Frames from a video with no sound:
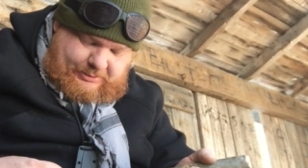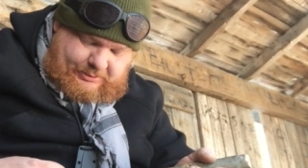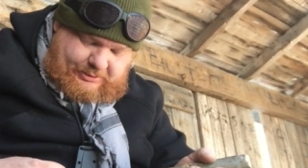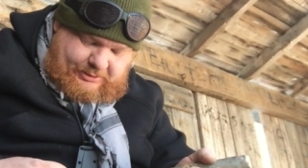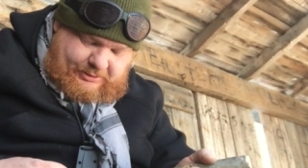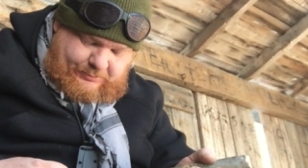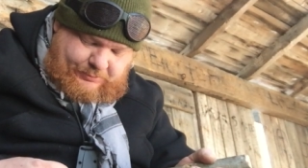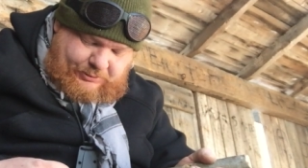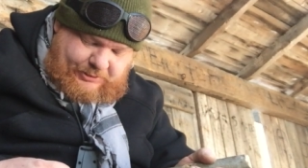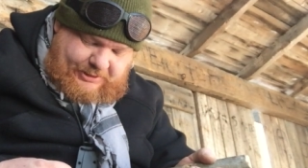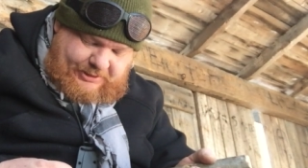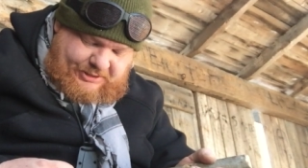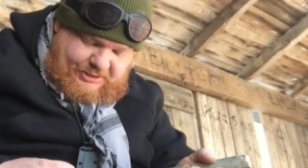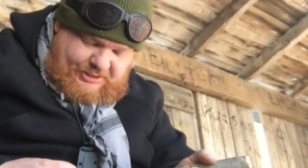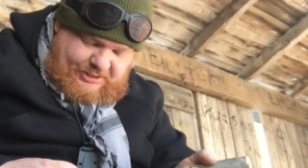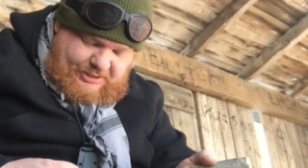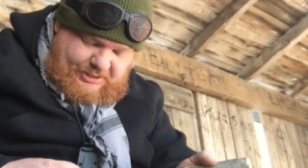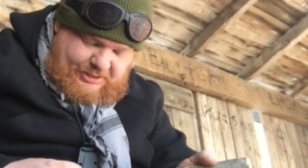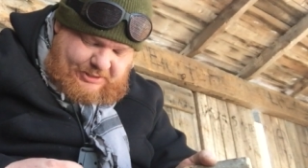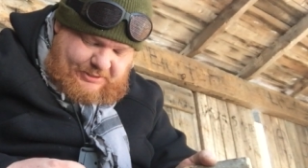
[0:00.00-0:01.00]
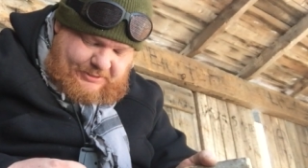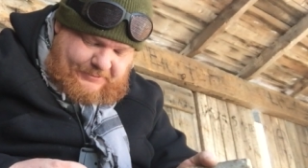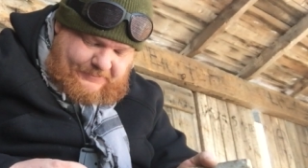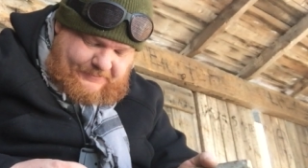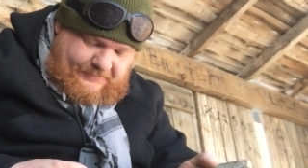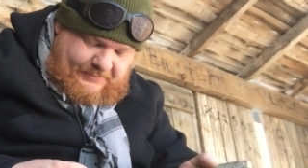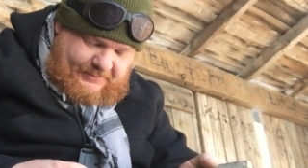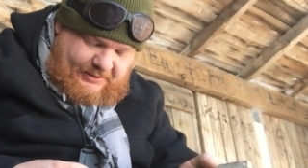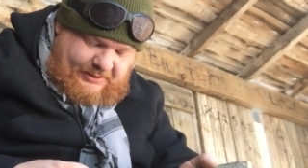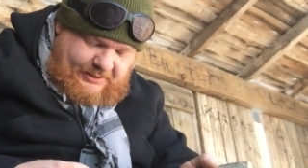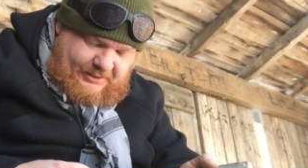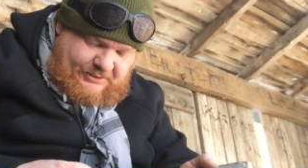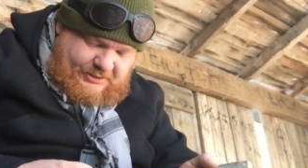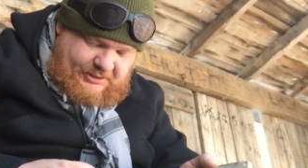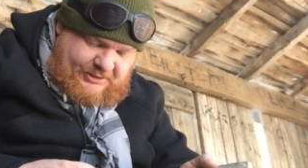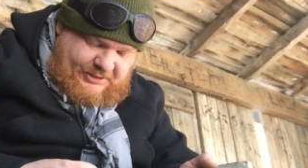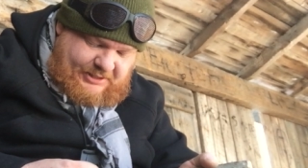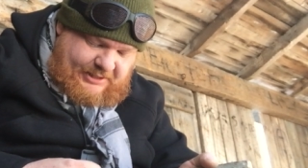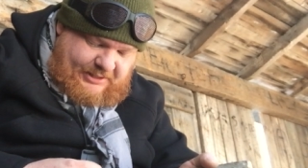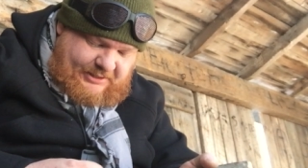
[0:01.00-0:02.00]
Just pressure.
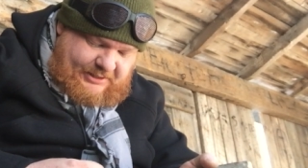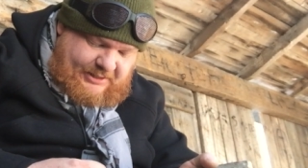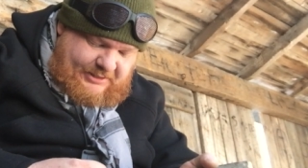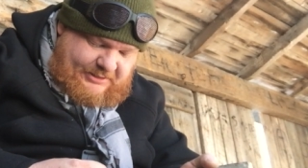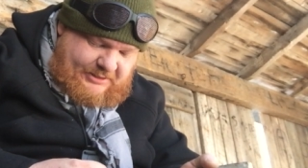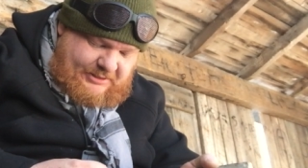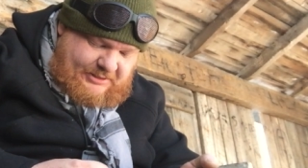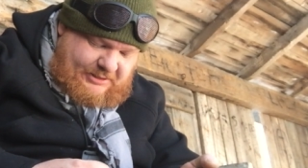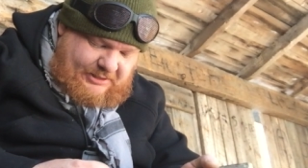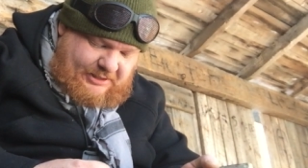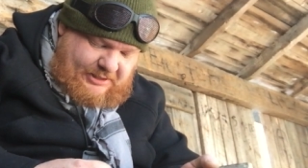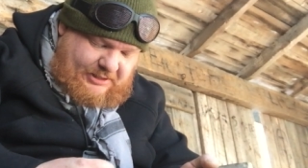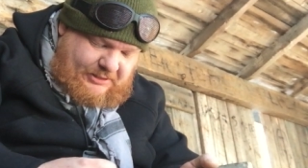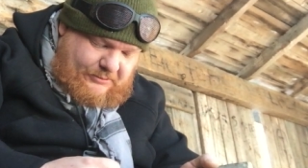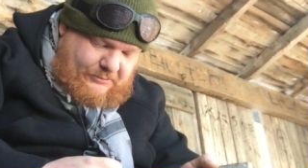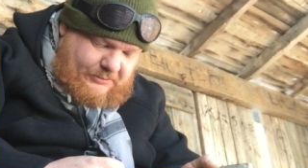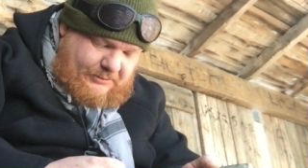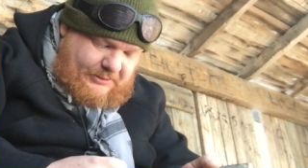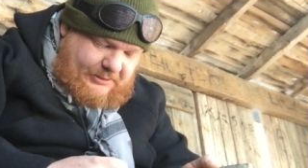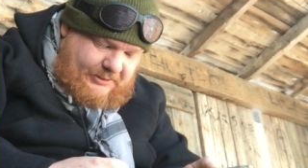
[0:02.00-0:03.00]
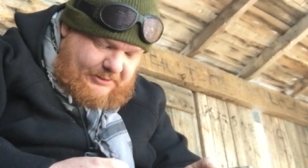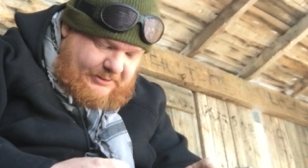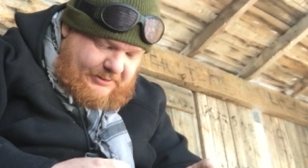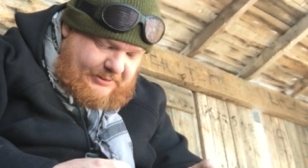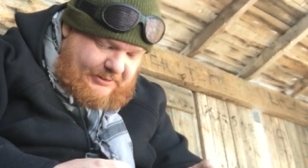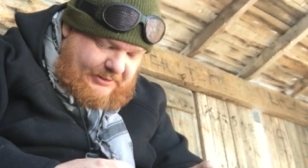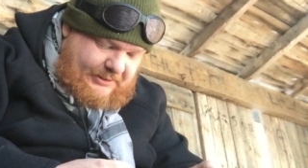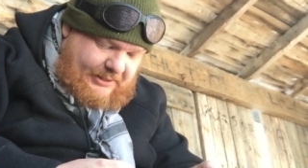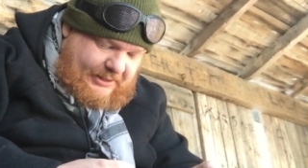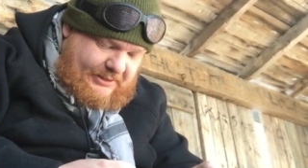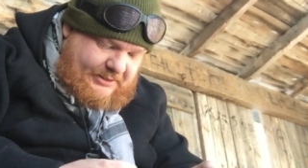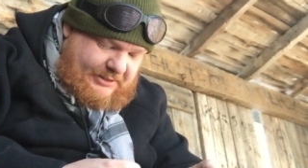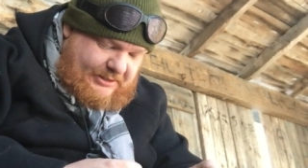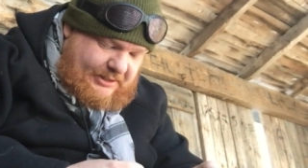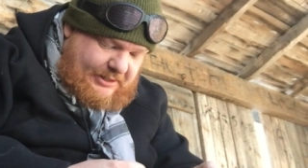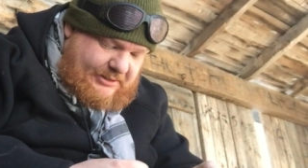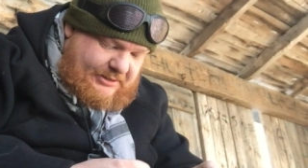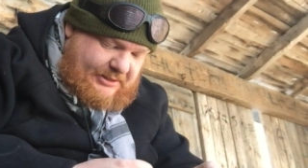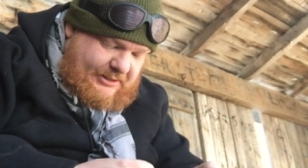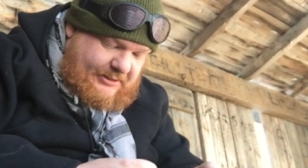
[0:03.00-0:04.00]
Just take it nice and slow, nice and
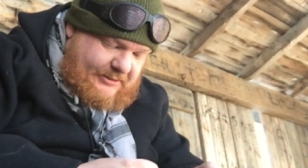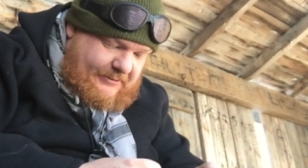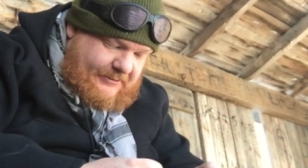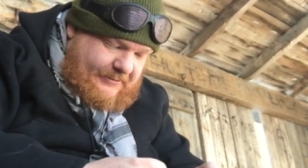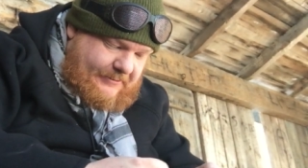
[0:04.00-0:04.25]
easy.